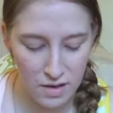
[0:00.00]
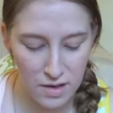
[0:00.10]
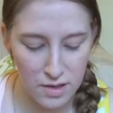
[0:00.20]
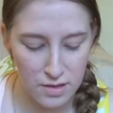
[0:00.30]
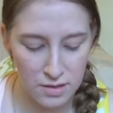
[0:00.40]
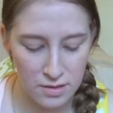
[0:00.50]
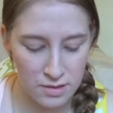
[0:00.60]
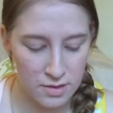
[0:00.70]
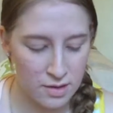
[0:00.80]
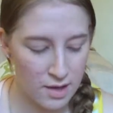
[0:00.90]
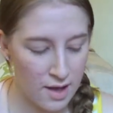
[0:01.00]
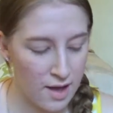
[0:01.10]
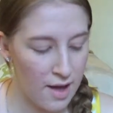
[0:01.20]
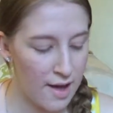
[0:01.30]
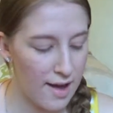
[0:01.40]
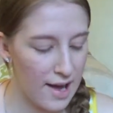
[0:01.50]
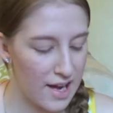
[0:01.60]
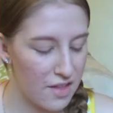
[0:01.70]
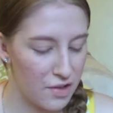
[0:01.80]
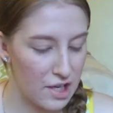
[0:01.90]
on, I
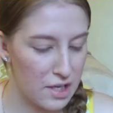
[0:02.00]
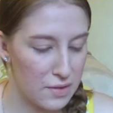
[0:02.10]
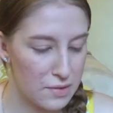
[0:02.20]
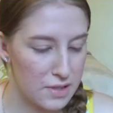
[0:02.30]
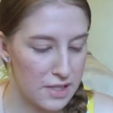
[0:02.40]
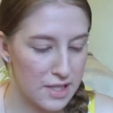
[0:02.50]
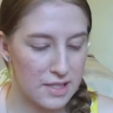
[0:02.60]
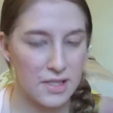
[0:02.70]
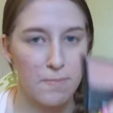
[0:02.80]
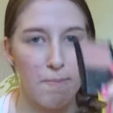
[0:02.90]
either use this